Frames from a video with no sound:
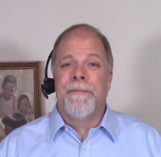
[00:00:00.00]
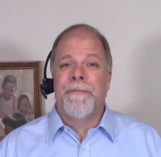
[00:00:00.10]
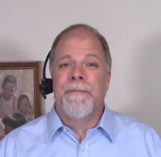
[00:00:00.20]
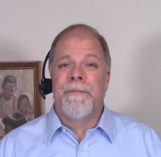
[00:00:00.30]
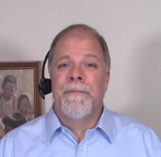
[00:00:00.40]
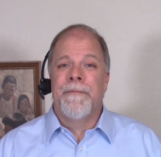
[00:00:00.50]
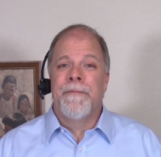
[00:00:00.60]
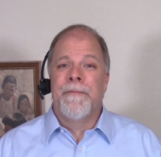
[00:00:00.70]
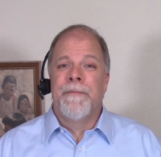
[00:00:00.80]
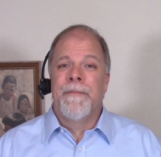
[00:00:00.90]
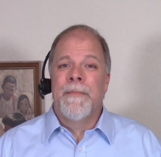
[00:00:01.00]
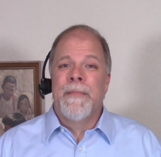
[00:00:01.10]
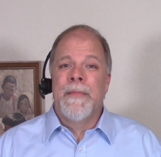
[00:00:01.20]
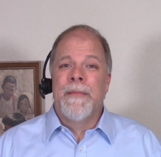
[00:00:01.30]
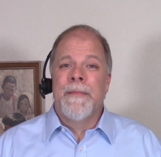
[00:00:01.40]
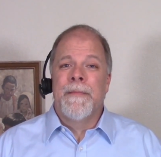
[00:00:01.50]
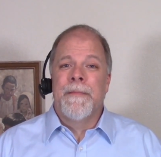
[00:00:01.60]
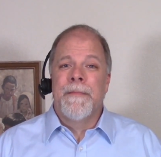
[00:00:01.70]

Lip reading: No one is speaking in this clip.